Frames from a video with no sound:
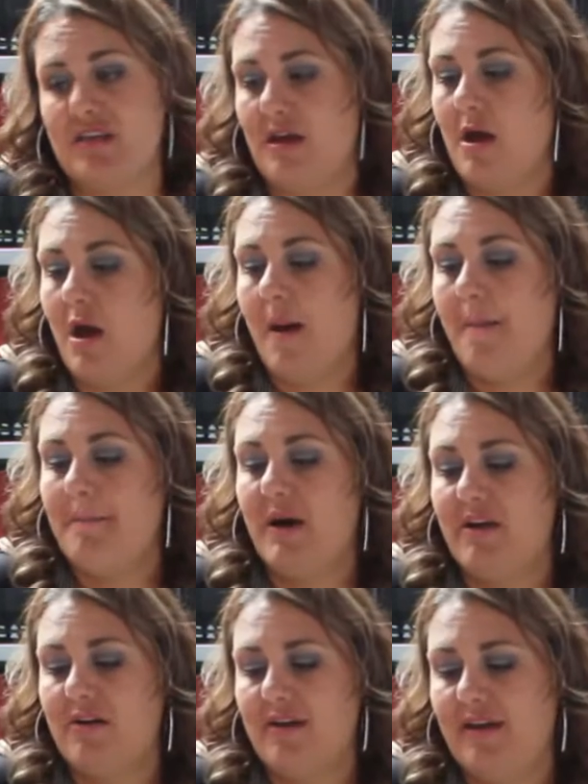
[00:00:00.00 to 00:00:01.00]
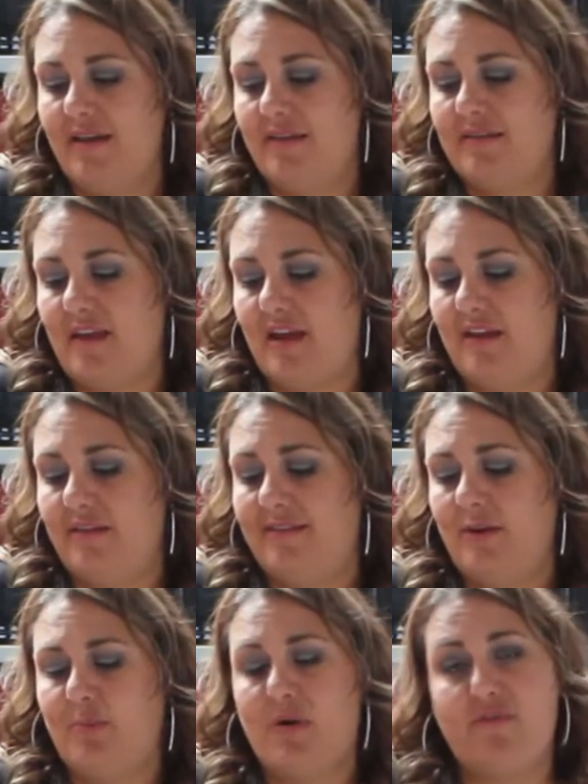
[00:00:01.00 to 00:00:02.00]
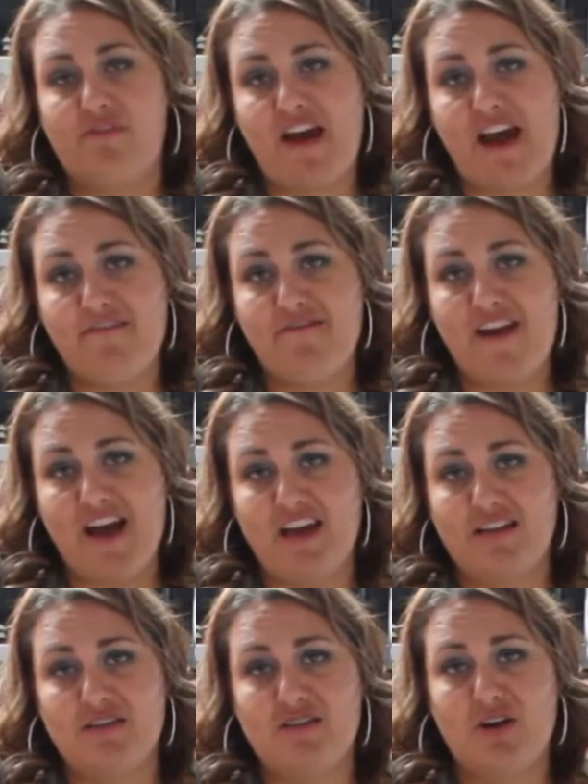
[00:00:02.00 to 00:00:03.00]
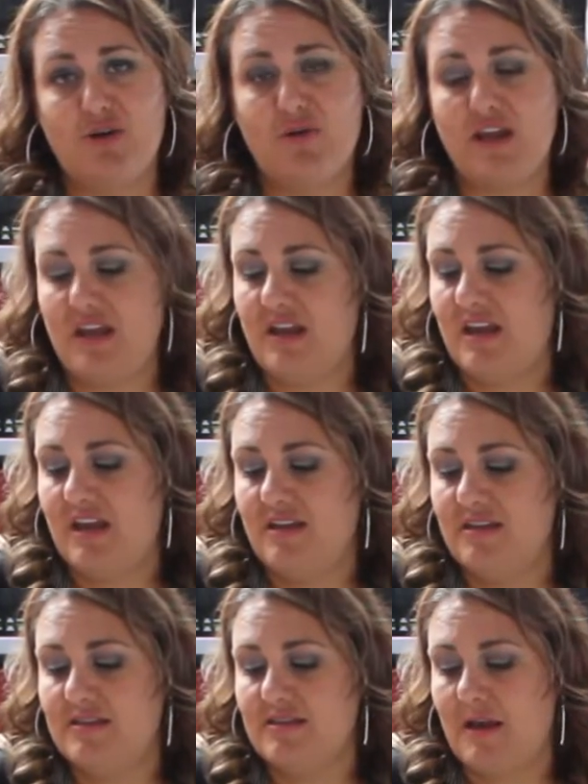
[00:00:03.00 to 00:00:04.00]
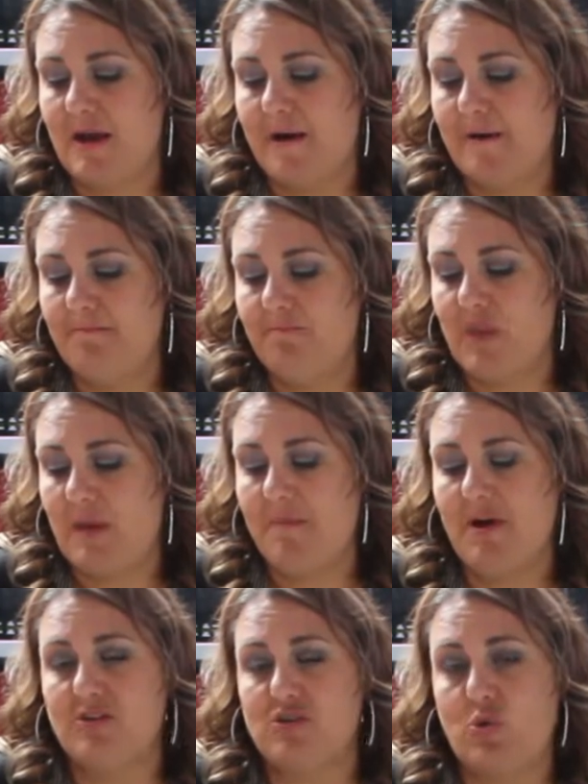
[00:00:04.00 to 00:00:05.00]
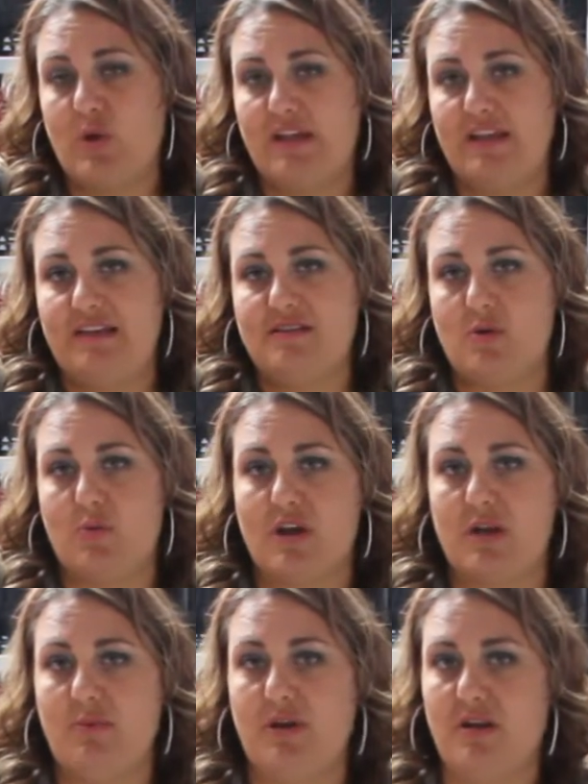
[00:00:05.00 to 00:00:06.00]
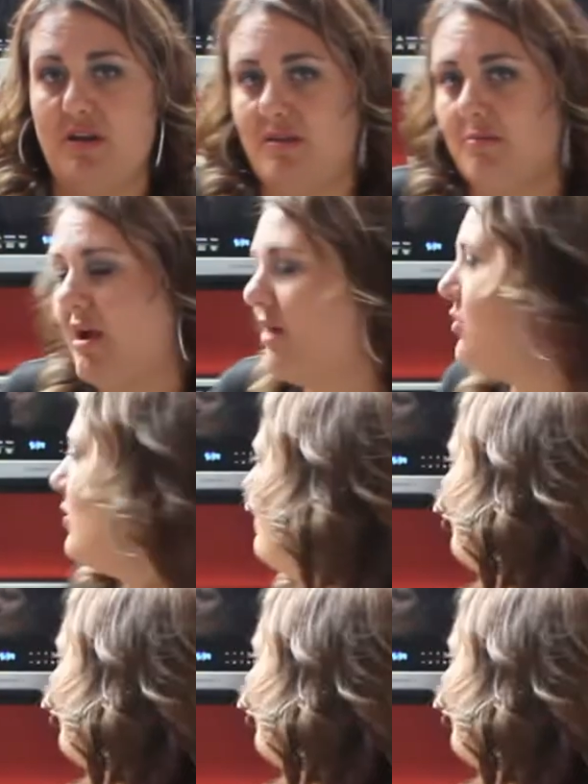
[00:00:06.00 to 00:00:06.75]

it. Butter is a super fat, so it is, it melts quickly. So we're going to put it in the microwave